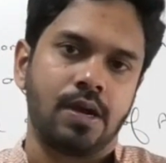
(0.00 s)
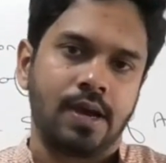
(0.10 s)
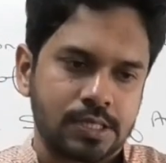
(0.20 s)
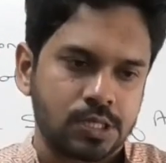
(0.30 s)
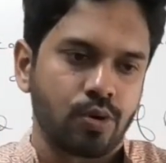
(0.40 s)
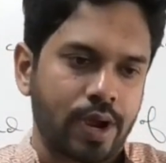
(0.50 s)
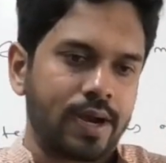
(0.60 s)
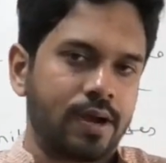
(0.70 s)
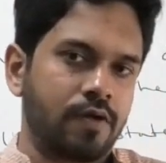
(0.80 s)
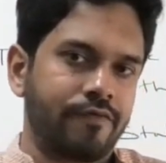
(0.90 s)
Let's look
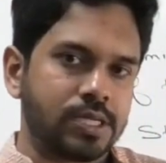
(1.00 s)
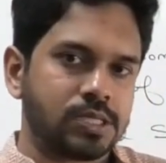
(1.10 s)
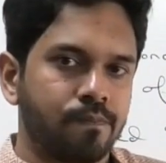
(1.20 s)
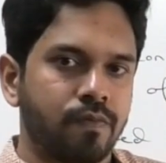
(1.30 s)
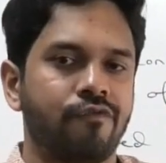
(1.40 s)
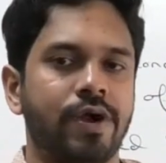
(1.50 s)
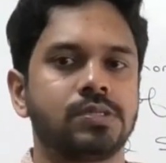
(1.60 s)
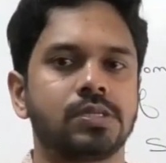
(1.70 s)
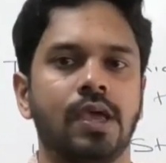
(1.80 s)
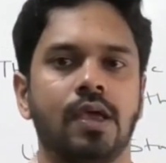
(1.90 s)
at it on a very
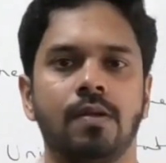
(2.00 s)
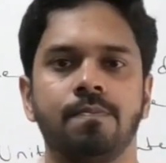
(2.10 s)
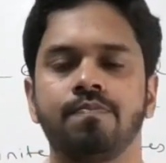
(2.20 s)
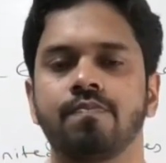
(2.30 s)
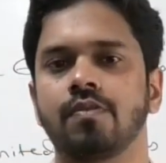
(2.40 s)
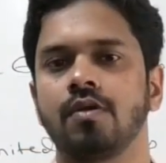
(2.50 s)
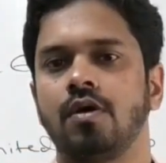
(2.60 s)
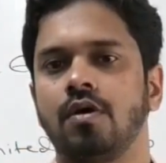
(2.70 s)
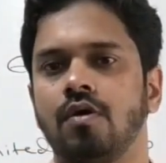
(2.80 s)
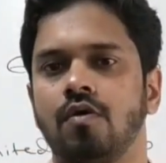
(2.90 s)
simplified scale.
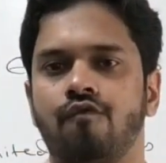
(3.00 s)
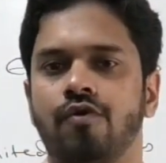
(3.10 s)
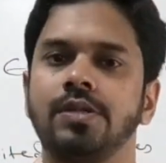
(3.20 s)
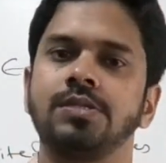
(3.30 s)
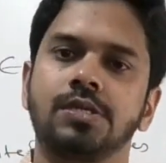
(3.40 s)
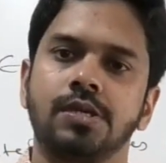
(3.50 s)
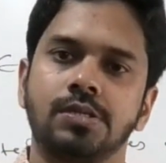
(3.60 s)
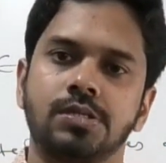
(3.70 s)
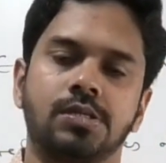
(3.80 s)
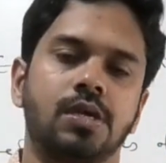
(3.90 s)
For
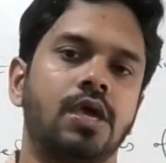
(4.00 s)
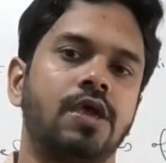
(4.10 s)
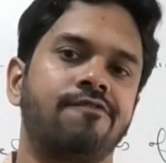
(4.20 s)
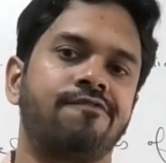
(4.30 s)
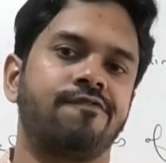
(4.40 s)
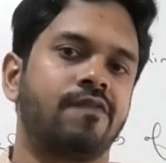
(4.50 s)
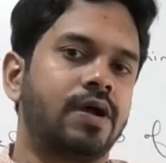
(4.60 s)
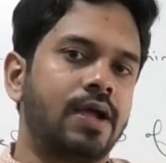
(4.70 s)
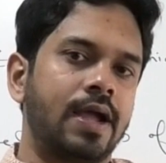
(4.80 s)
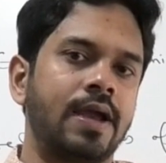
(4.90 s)
instance, if
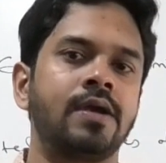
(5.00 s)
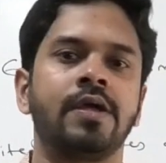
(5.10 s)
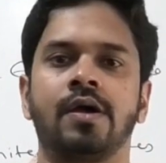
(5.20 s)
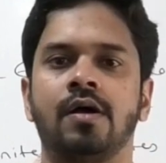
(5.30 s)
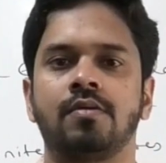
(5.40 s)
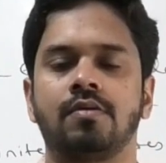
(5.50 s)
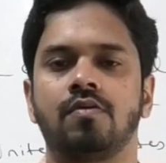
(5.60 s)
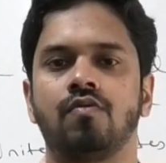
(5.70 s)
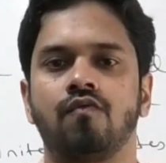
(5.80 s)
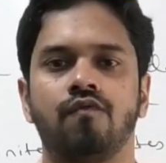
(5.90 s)

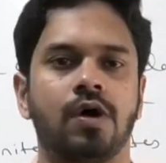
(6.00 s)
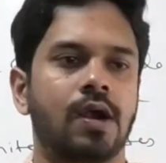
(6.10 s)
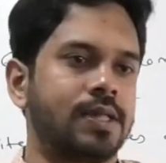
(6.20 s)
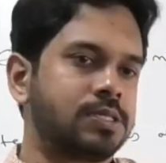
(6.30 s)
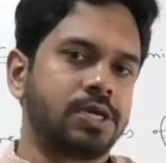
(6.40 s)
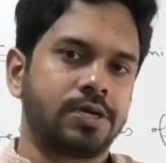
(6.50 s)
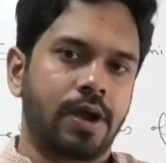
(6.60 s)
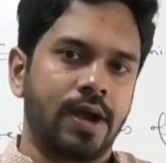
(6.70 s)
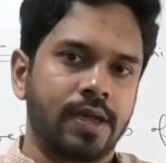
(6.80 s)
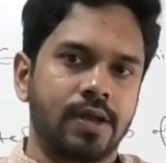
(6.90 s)
India were, let's say,
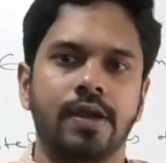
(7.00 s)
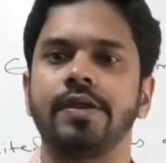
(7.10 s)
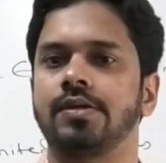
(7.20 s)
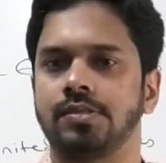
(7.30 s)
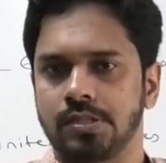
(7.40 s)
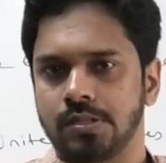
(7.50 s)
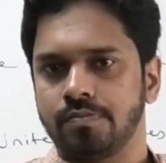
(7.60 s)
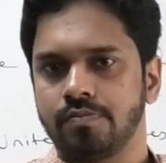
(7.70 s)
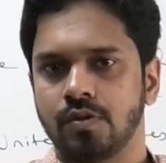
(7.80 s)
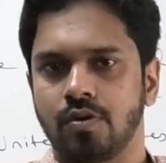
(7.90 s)
trading in
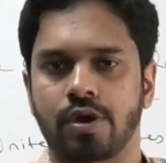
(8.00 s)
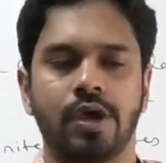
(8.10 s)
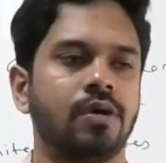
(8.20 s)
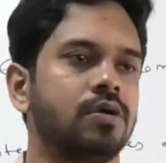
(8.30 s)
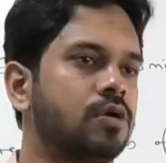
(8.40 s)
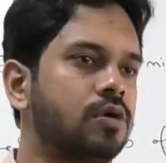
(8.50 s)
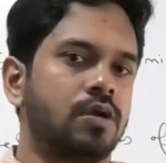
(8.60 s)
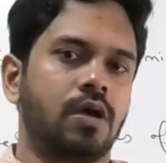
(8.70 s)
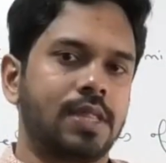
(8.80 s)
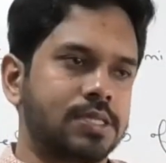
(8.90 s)
onions, okay?
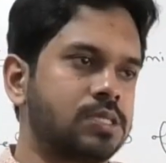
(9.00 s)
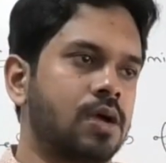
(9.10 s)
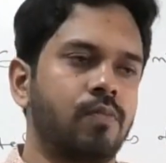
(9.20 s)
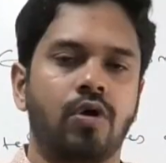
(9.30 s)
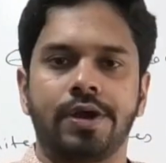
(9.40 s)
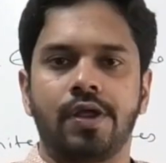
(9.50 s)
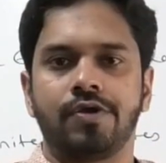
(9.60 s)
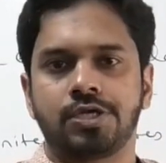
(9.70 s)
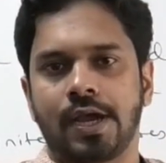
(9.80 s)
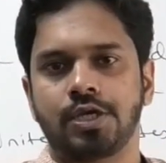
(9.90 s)
Now that's a commodity
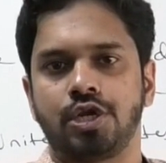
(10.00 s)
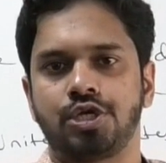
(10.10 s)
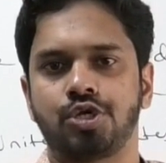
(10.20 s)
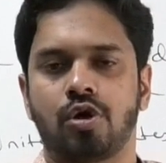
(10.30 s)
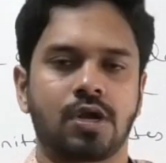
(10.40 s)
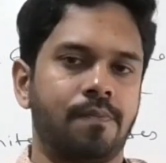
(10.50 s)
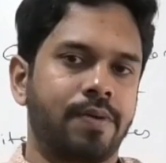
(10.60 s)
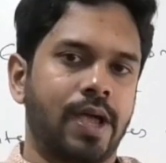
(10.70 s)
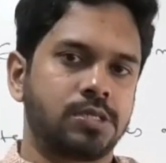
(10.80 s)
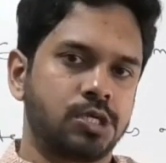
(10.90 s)
which actually
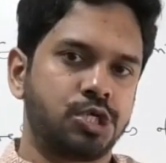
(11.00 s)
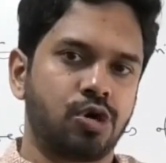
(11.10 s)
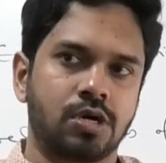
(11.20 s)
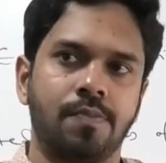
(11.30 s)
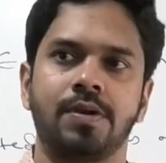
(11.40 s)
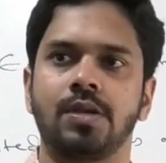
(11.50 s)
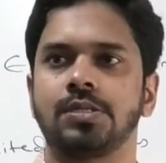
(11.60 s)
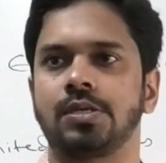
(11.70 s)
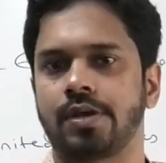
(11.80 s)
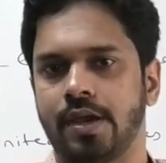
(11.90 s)
prices shot up in
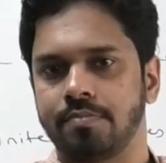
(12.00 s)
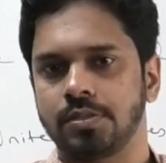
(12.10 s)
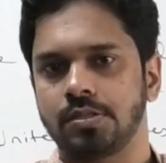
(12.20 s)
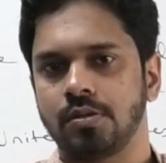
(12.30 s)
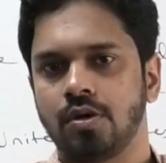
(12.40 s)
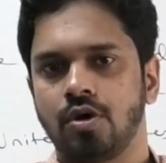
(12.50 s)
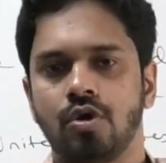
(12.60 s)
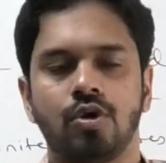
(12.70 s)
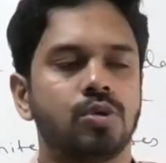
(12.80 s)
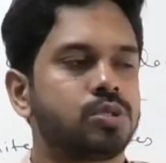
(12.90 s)
recent times.
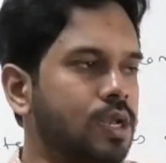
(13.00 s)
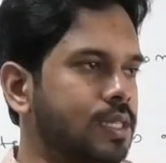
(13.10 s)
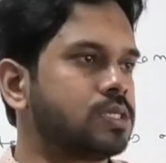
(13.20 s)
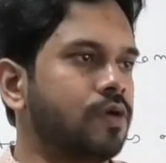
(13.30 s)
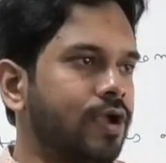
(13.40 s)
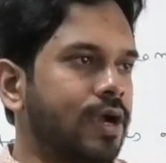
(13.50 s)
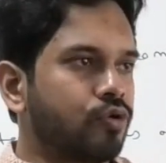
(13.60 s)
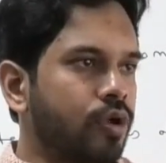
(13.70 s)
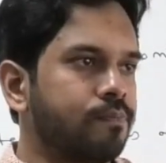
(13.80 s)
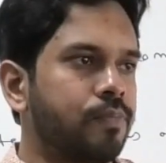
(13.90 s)
So let's say we had
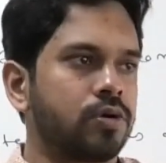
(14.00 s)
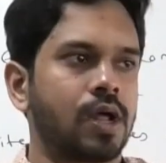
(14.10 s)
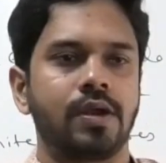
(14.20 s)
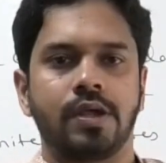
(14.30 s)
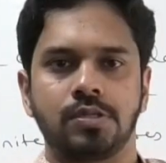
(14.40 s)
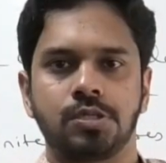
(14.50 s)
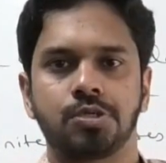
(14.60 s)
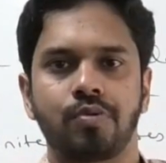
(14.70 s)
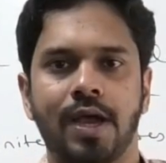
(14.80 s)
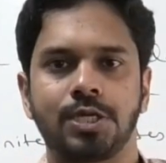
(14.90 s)
to import
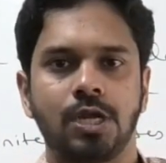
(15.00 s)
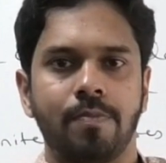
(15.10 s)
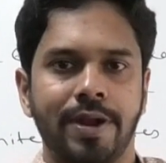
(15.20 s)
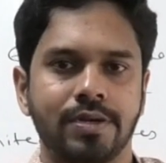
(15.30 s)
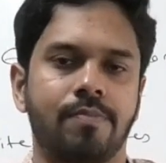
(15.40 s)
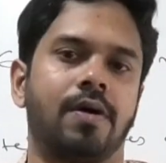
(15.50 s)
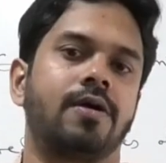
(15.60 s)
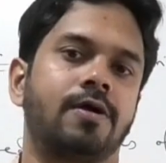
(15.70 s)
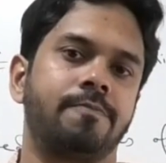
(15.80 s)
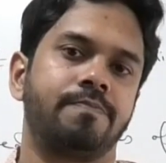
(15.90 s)
onions to actually meet
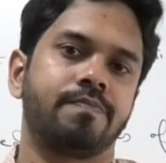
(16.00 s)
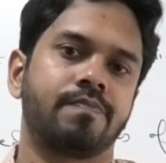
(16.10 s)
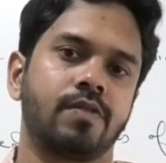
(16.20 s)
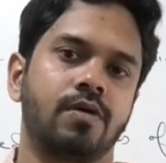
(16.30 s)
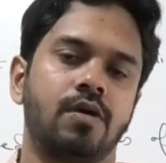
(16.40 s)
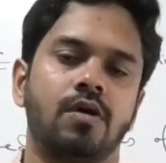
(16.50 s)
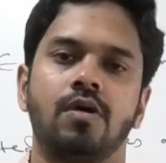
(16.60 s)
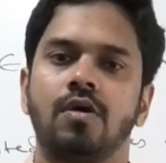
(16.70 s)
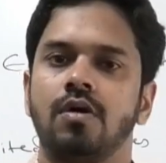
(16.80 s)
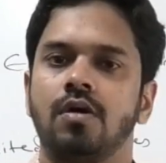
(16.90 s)
demand.
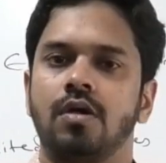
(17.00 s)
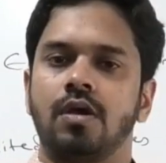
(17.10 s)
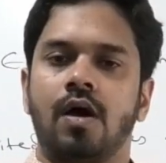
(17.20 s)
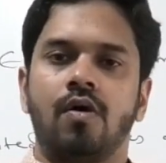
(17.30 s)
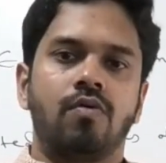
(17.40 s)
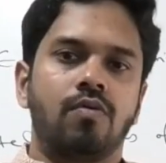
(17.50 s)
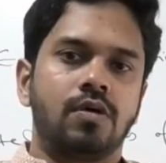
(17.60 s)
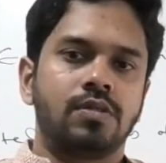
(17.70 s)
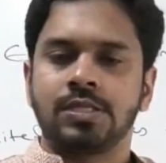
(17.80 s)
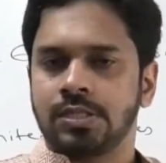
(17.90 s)

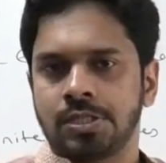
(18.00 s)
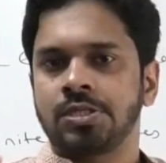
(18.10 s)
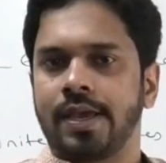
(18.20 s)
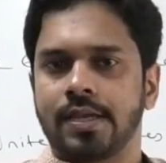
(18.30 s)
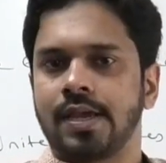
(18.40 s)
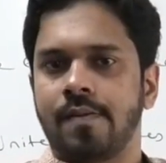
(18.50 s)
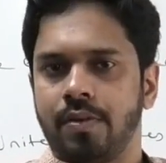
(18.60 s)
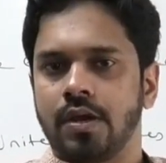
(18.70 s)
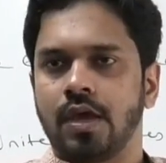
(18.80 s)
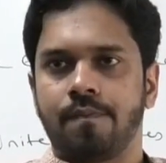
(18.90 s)
Now, this is just an
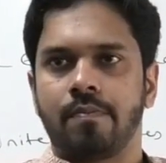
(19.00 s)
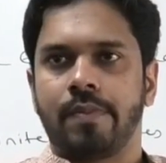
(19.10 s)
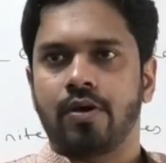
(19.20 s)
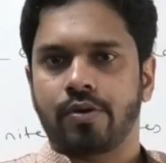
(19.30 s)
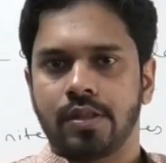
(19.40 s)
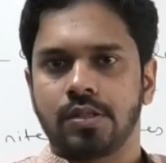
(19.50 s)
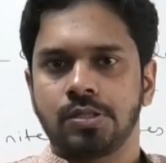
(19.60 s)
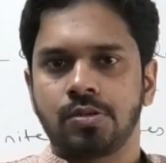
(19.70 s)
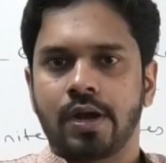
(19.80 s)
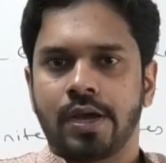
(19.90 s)
example, keep in mind, okay?
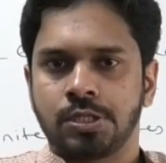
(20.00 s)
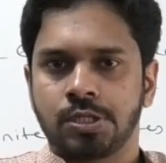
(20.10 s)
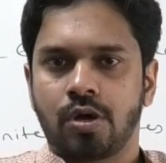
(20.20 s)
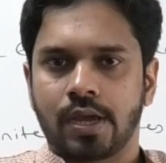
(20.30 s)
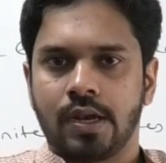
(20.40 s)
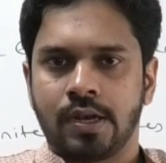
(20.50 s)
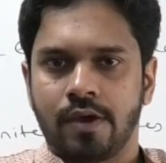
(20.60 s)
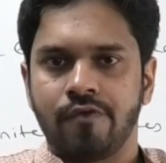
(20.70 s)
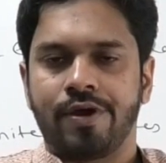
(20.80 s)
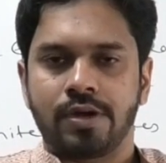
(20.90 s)
This is not a
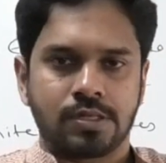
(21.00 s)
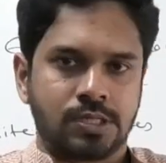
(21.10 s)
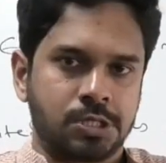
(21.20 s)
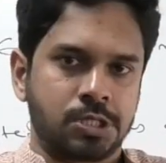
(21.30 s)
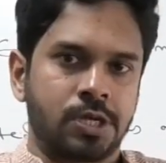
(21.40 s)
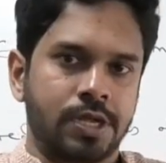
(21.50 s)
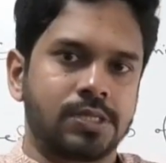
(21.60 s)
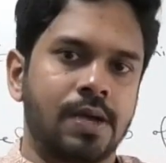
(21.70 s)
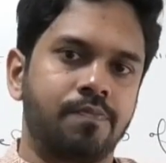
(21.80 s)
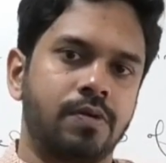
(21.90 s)
historical event, this is just an
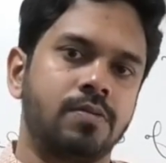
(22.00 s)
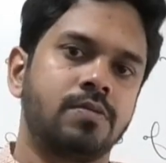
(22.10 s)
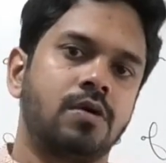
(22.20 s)
example.